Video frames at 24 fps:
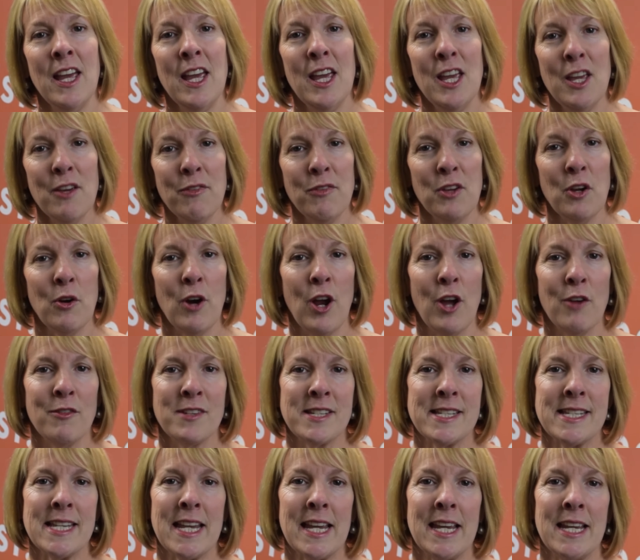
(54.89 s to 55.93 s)
If you're
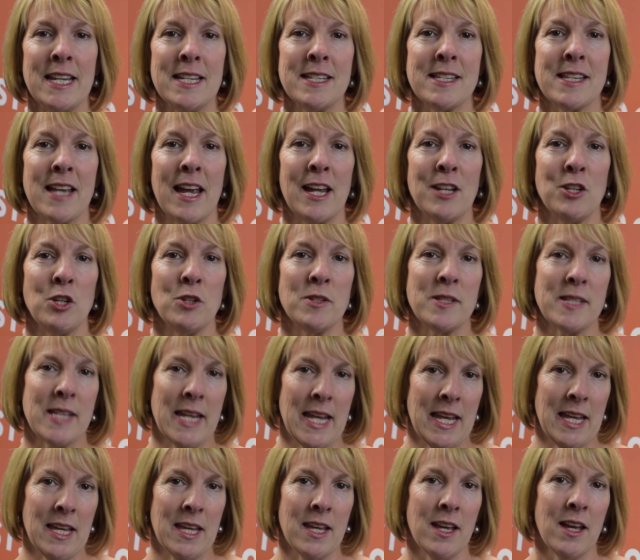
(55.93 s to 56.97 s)
overseas and you
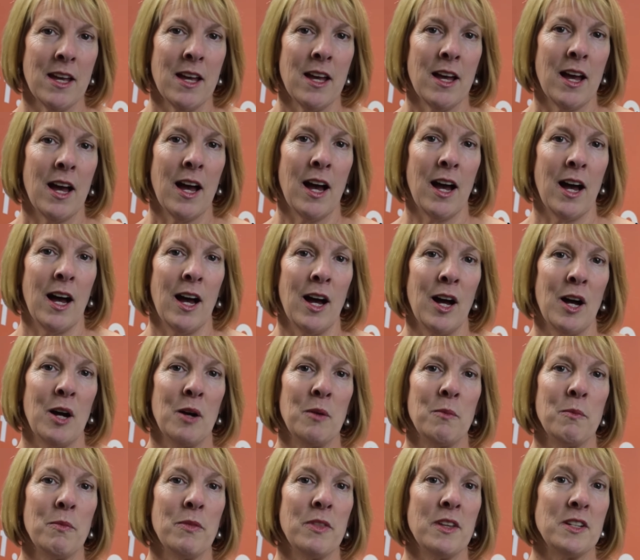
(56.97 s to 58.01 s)
see
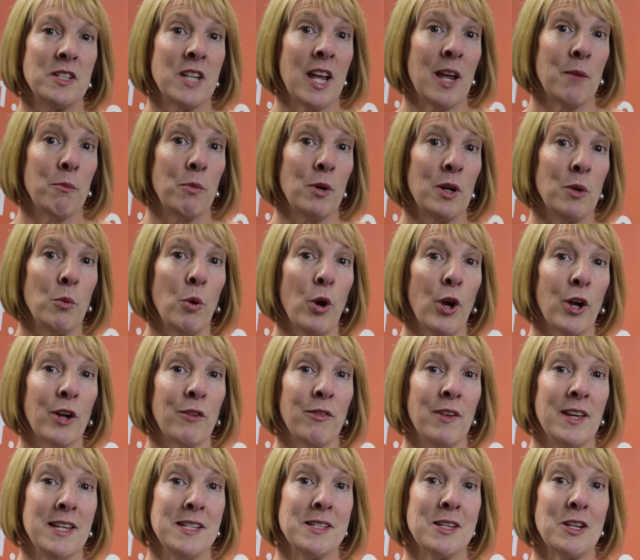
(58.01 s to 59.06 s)
the temporary work
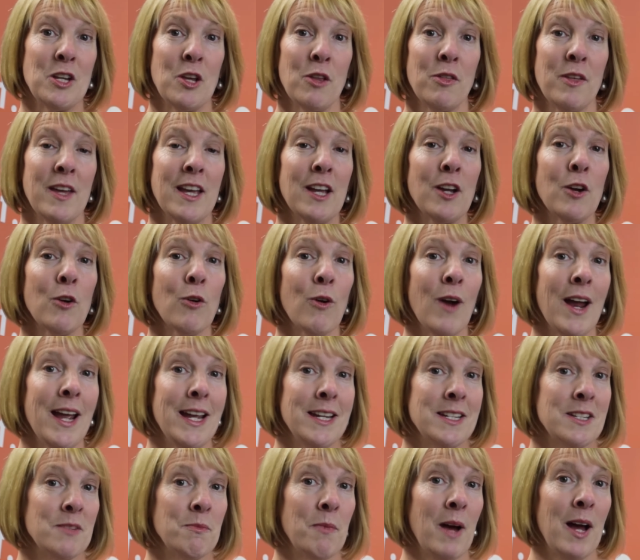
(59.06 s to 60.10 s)
visa, you think,
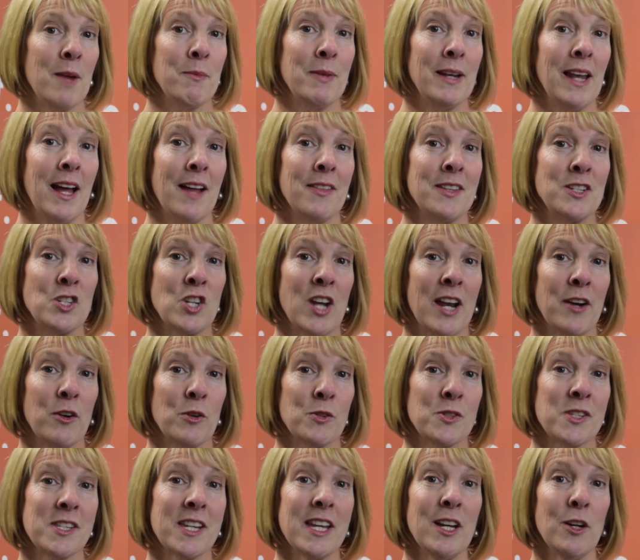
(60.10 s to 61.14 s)
great, it might be like the general
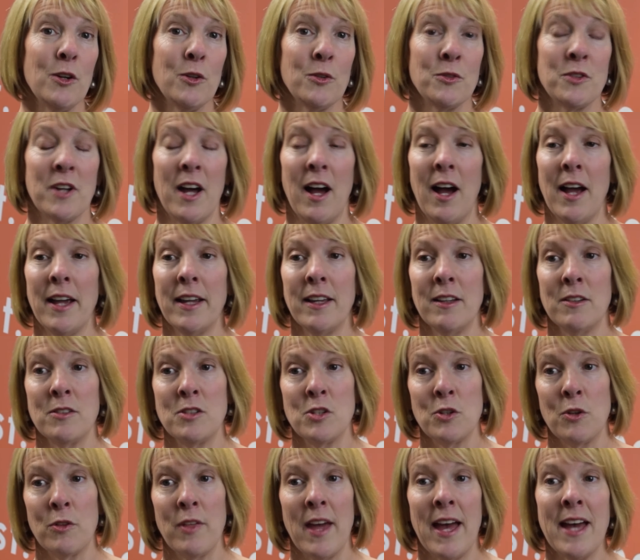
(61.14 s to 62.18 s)
skilled. I can
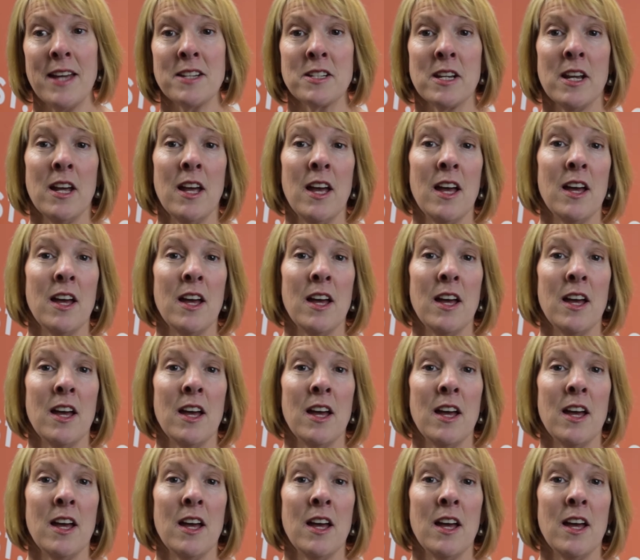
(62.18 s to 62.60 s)
do that.